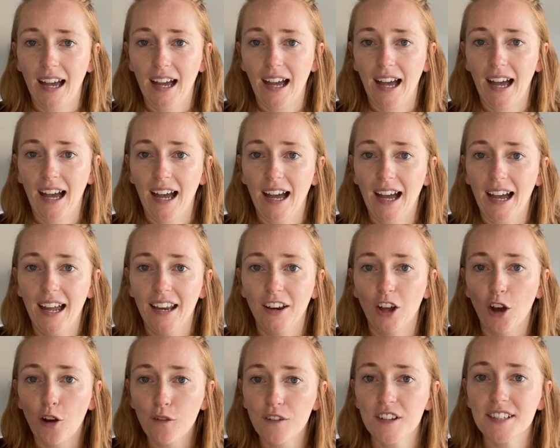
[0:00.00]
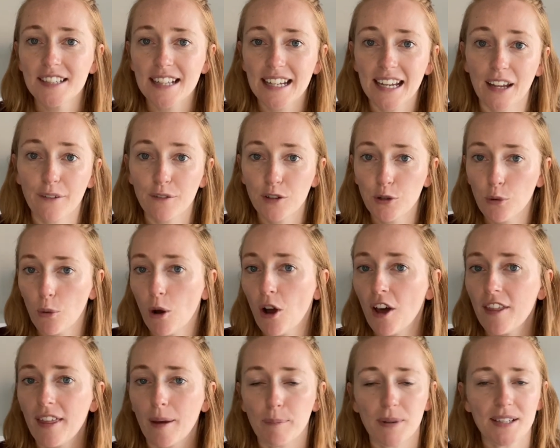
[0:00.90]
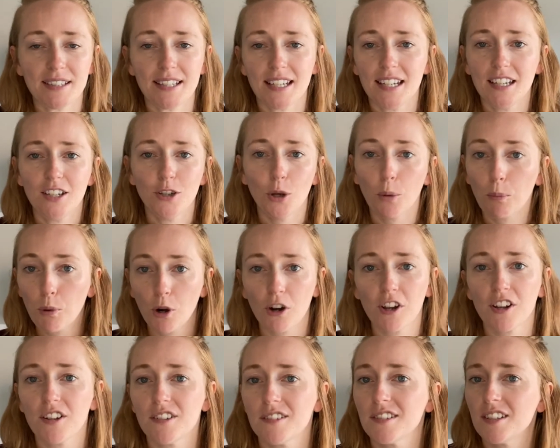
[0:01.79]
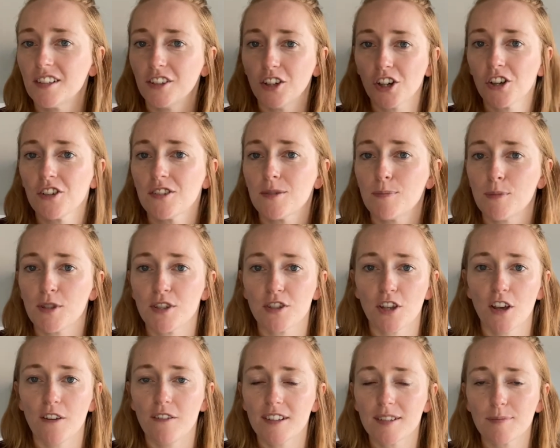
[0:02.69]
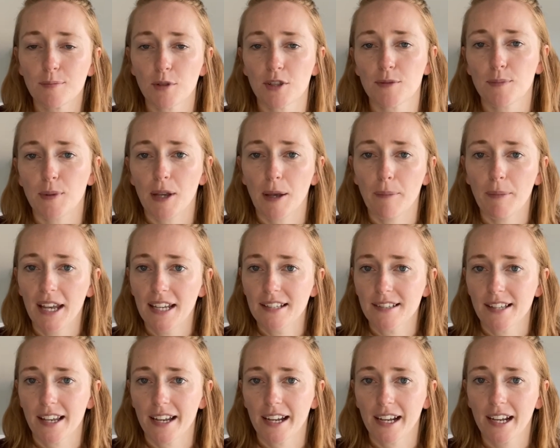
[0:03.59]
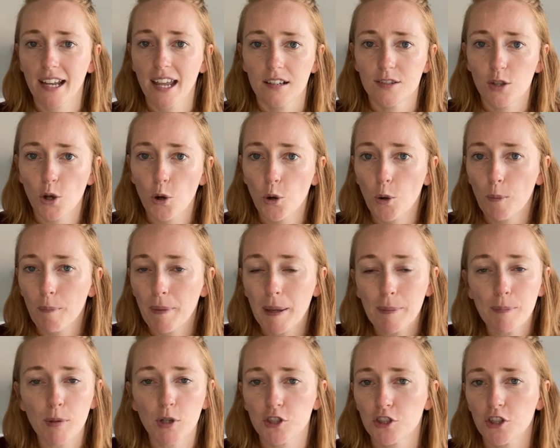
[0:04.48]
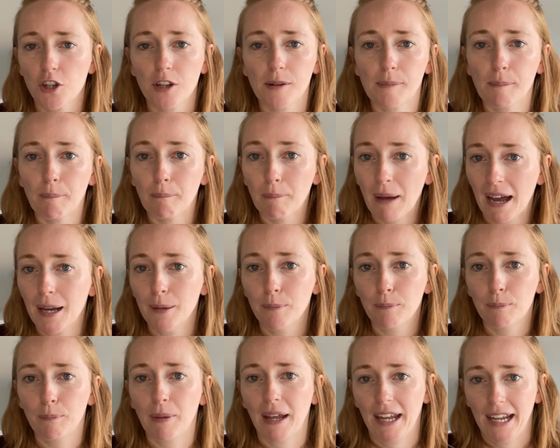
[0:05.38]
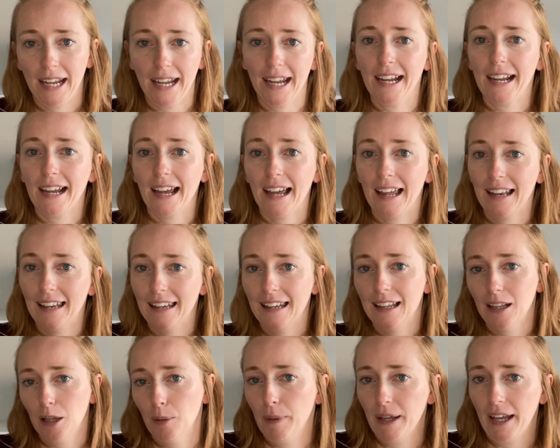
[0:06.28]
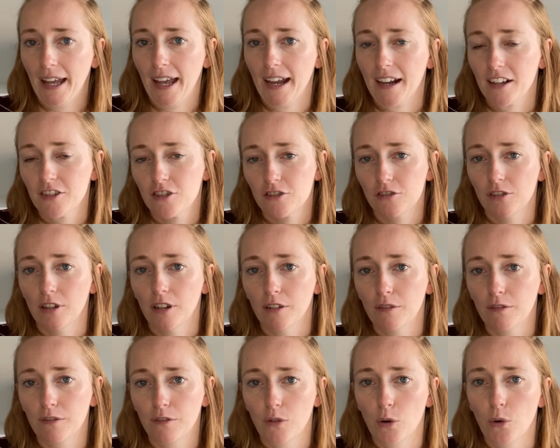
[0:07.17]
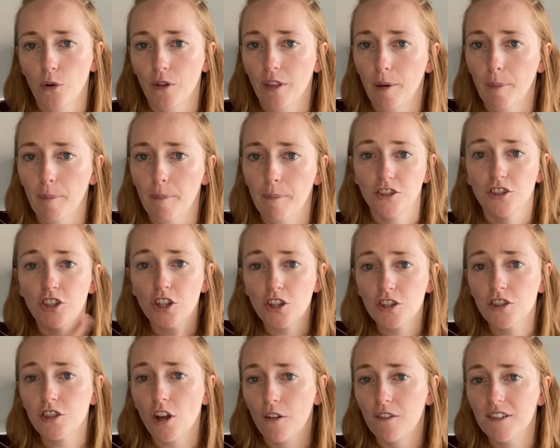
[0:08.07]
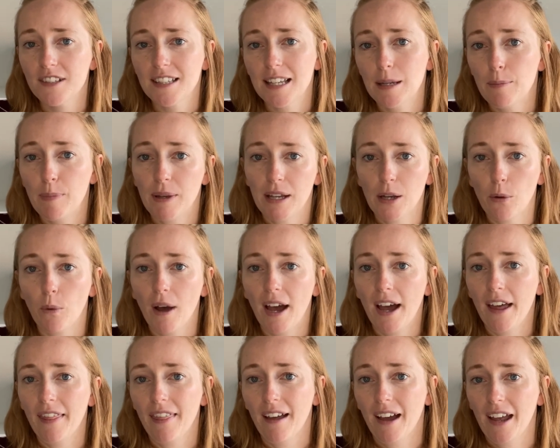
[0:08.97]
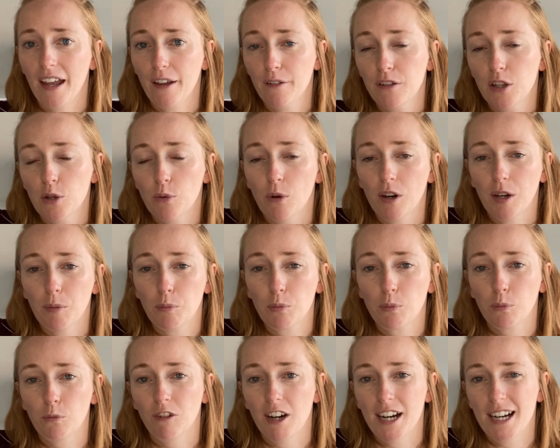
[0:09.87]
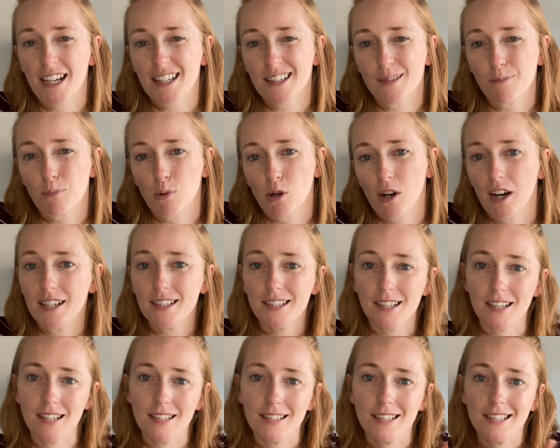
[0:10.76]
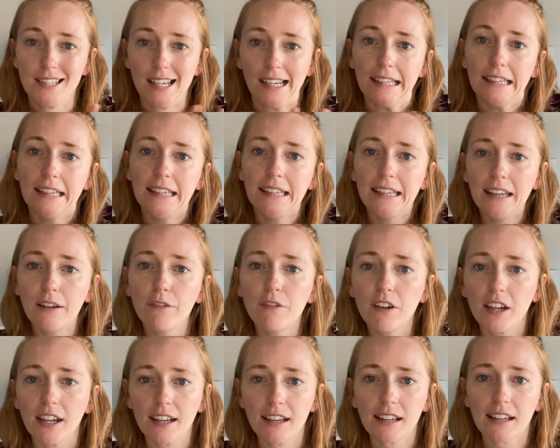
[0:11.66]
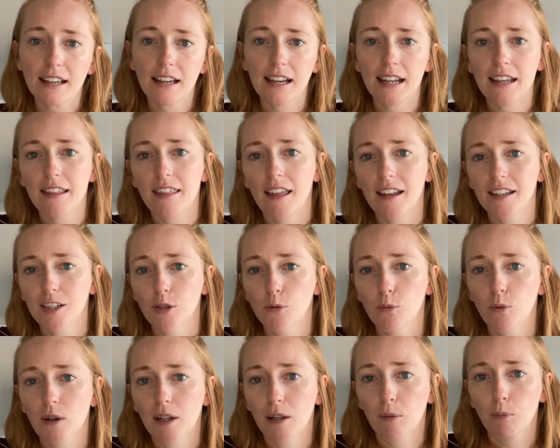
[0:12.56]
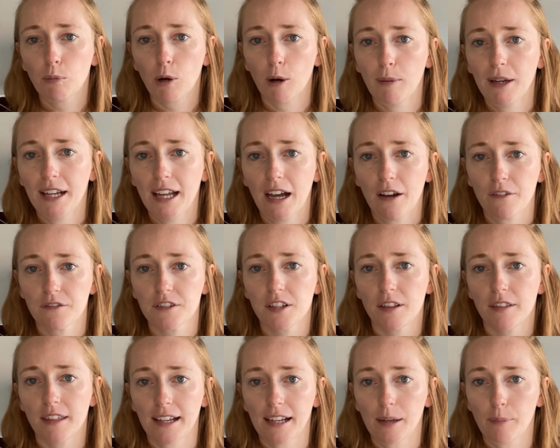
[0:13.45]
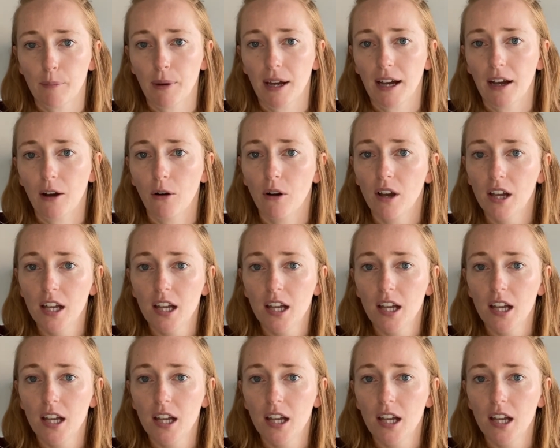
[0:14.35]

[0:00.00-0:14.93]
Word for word: And obviously if you are that busy, your products and your customer service must be amazing. So people shouldn't mind paying a little bit extra for them. Just obviously be aware that if you want to raise prices significantly, then you will probably have to think about